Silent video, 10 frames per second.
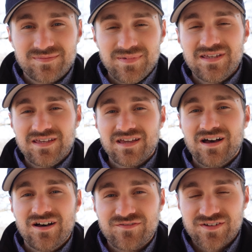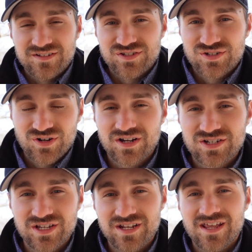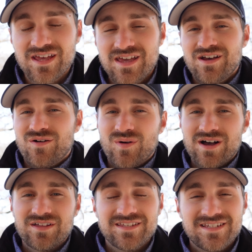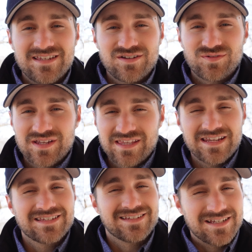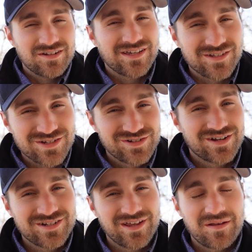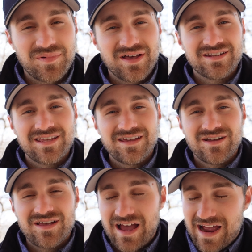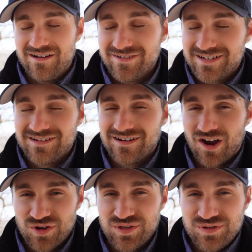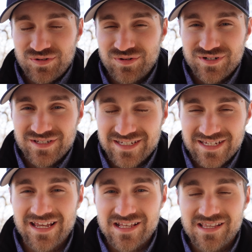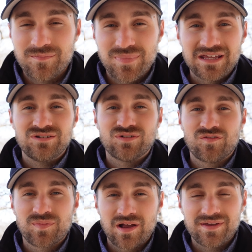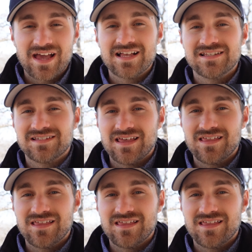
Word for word: speaking of construction, well, this isn't really necessarily construction, but I would argue to say that Bettendorf probably has